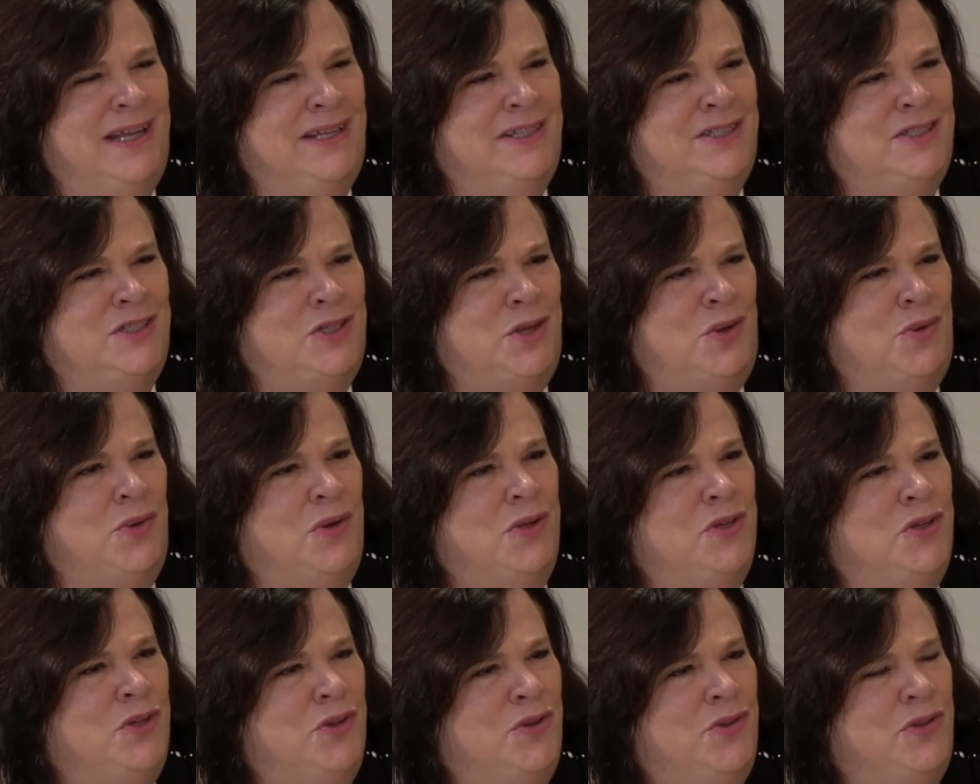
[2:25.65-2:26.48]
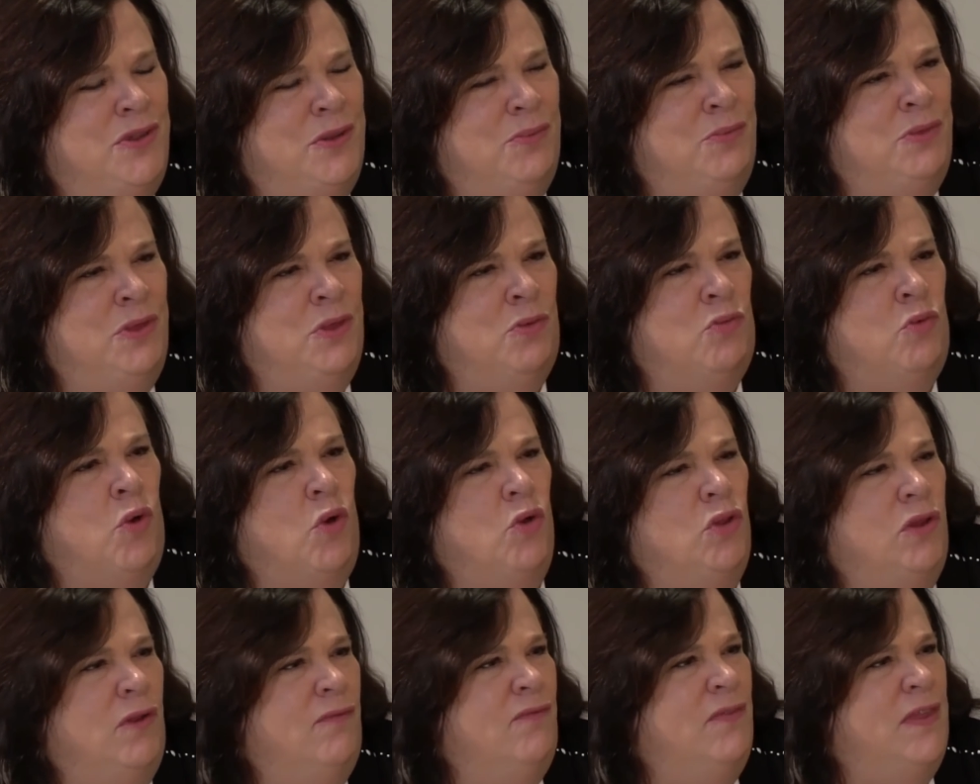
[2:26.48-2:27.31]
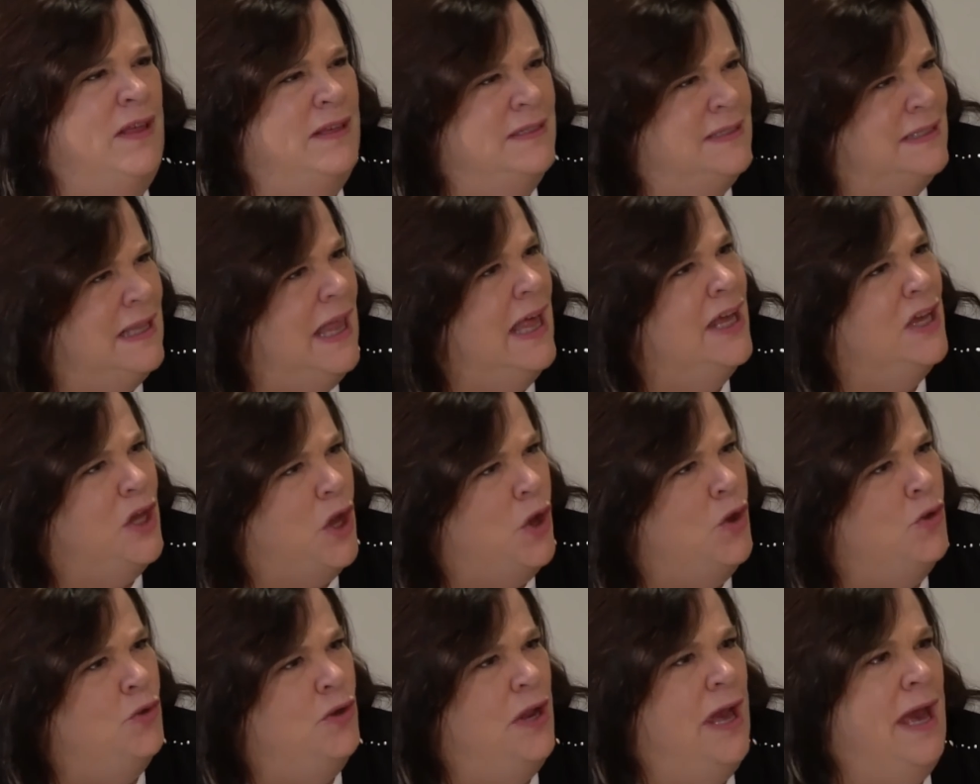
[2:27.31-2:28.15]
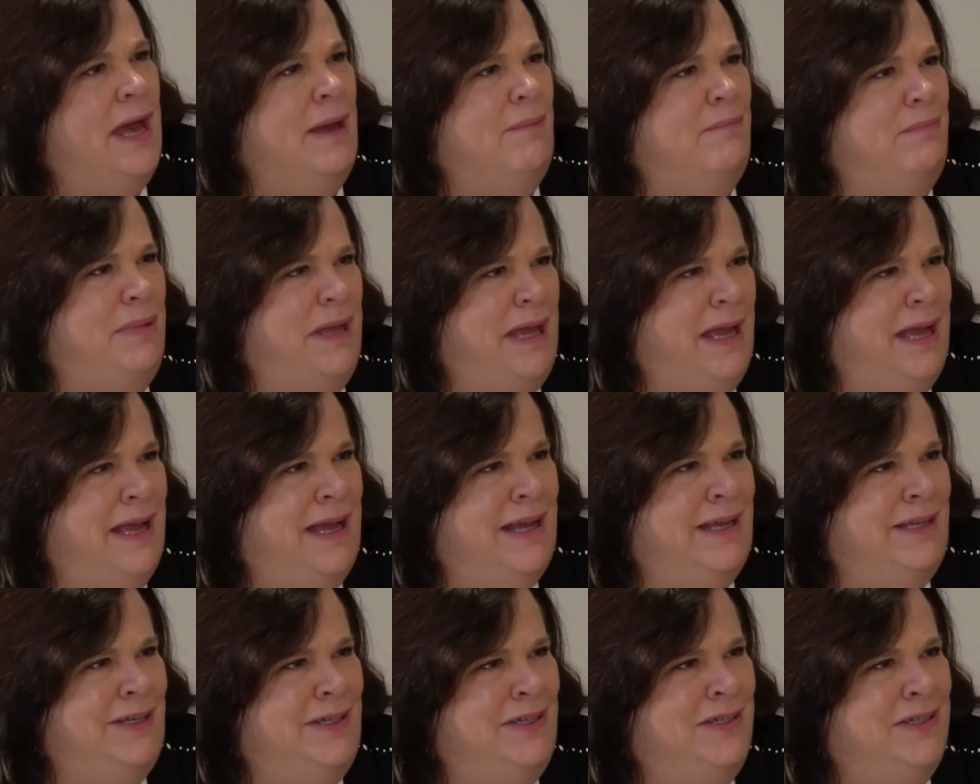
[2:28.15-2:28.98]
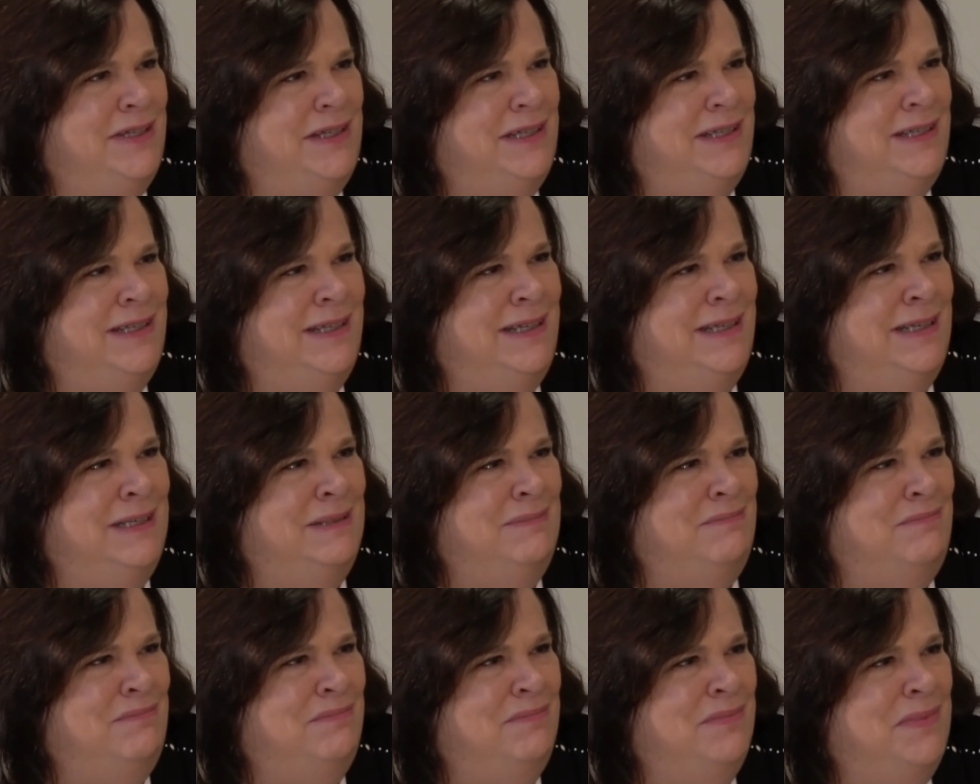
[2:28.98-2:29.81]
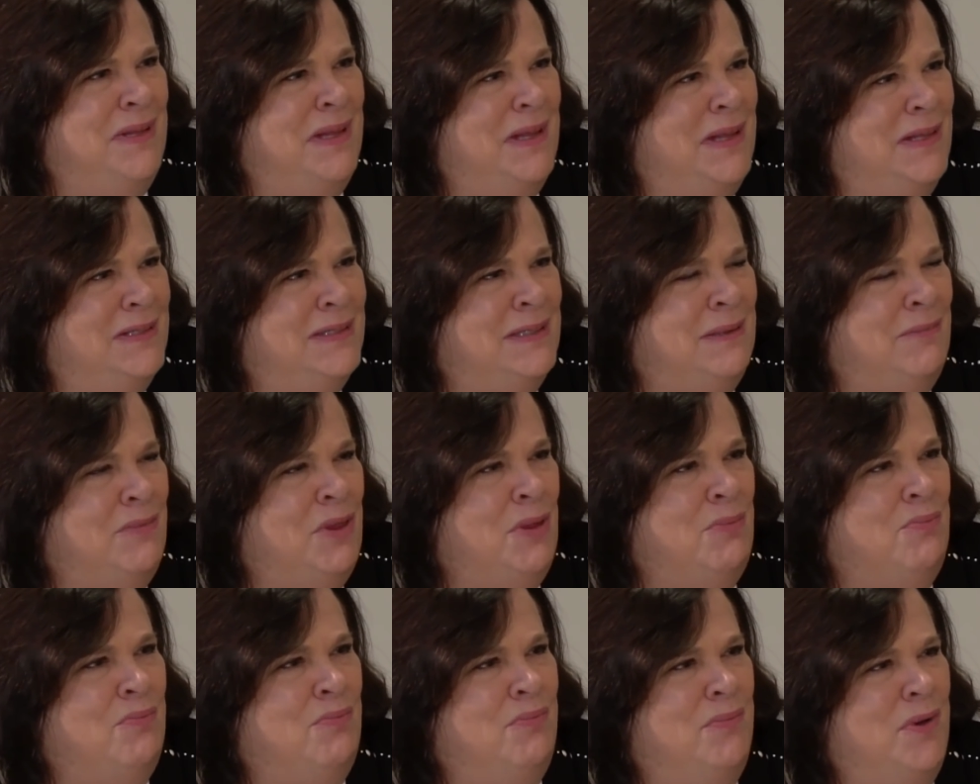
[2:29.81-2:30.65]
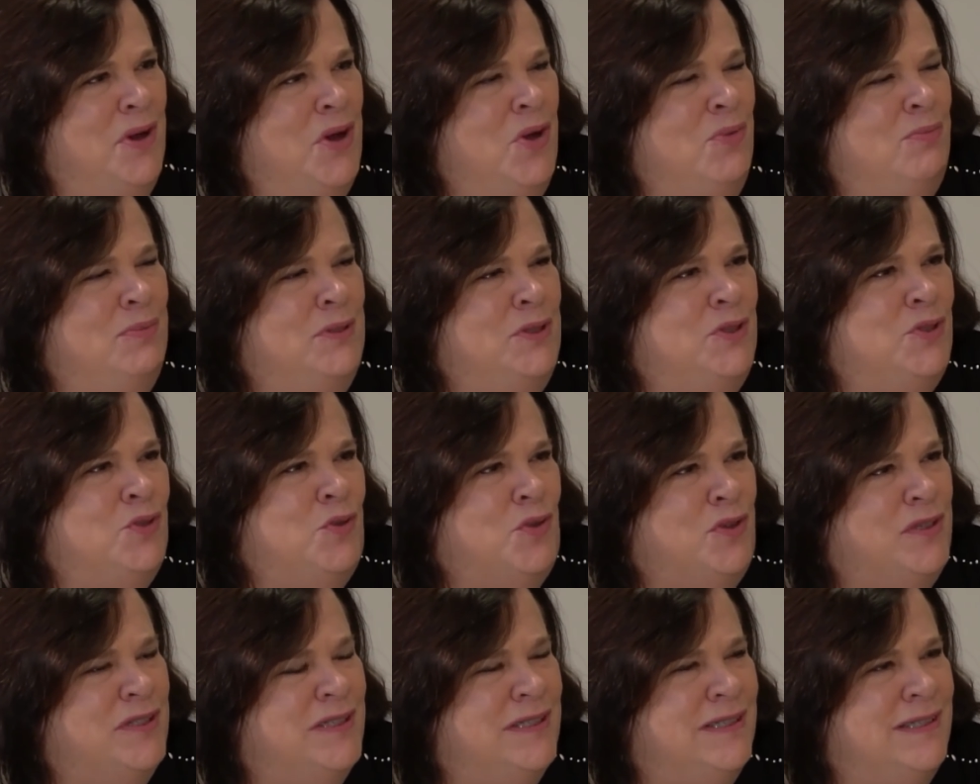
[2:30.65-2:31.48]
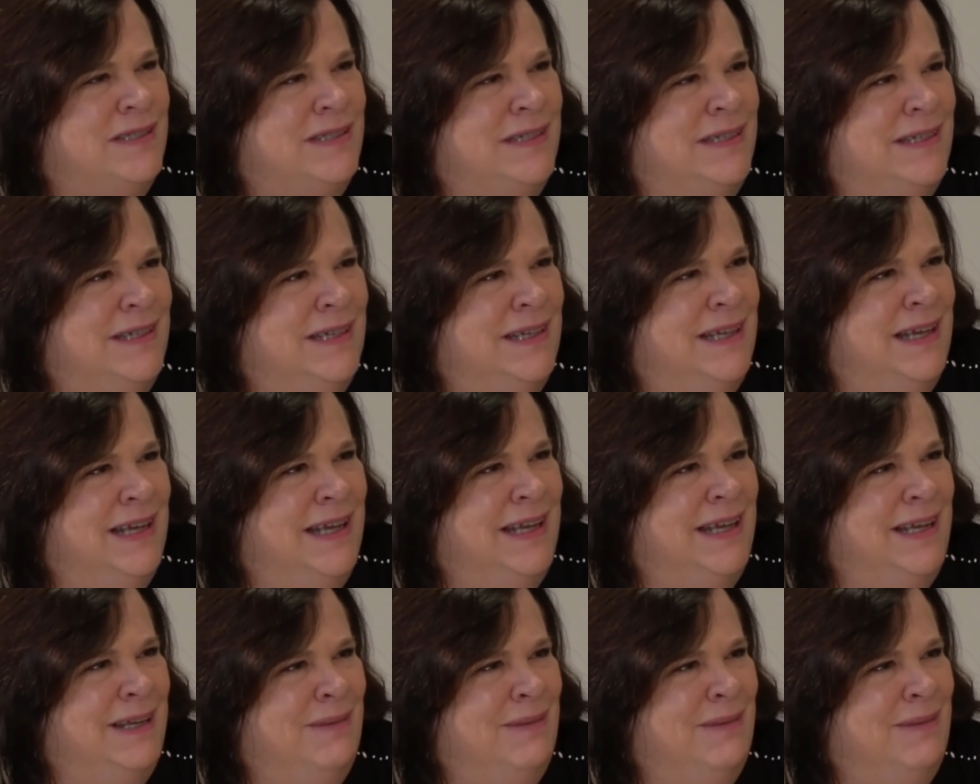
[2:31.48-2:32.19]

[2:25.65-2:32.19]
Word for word: so, do you th the role of things like ONAP and um, some of the open source yeah.